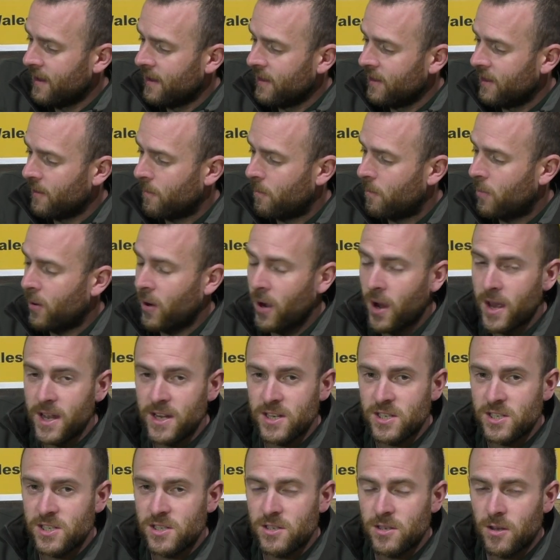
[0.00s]
The
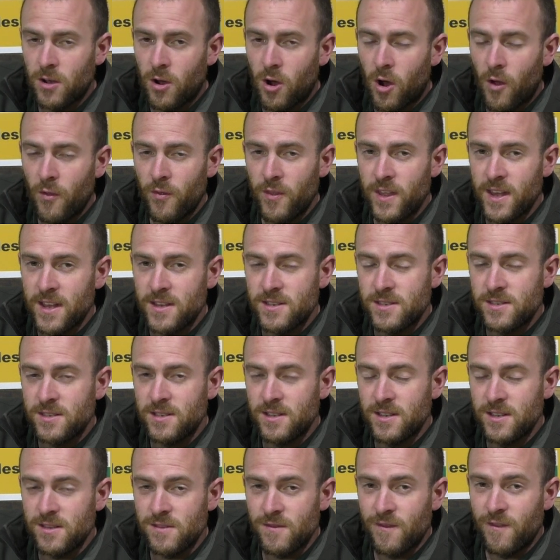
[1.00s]
price on
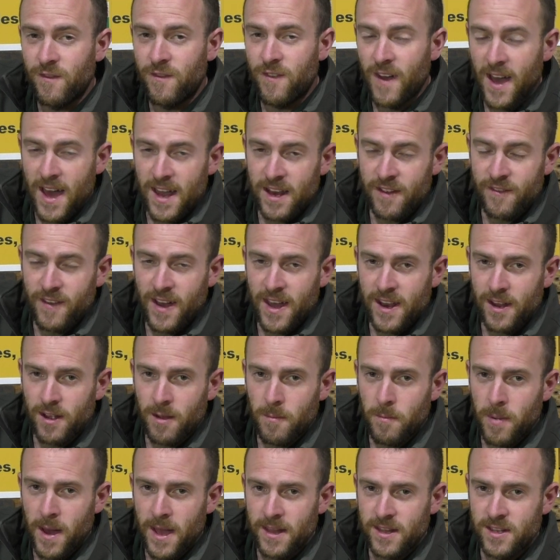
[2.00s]
this is very
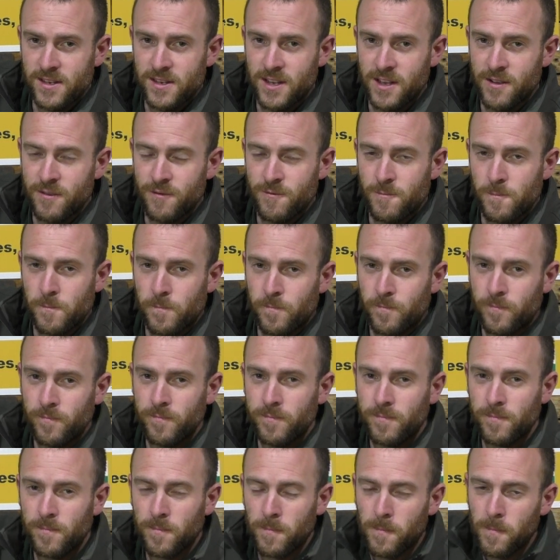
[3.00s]
competitive,
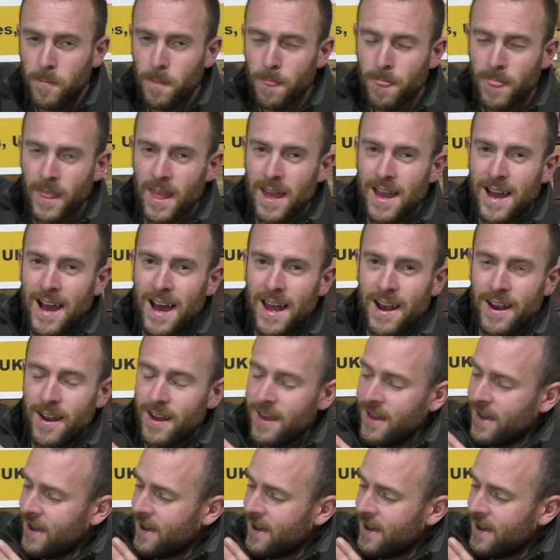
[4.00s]
and